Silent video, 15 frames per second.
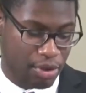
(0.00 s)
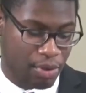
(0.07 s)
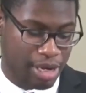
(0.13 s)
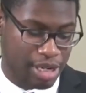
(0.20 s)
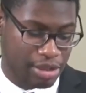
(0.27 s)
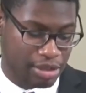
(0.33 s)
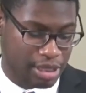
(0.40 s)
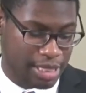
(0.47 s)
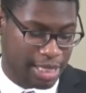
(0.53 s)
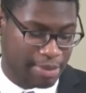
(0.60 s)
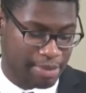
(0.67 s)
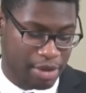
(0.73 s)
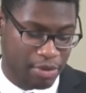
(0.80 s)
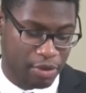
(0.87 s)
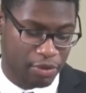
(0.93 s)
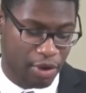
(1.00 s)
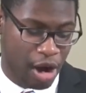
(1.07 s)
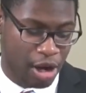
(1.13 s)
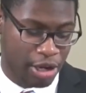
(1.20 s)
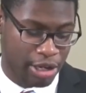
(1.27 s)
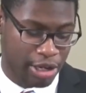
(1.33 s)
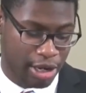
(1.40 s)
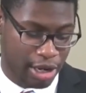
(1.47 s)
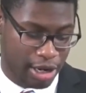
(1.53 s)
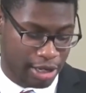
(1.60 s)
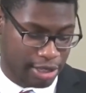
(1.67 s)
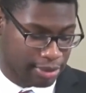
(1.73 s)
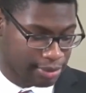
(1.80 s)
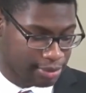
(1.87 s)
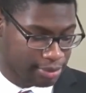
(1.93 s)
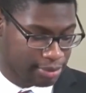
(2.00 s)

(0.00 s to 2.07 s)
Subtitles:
when you seek me with all your heart.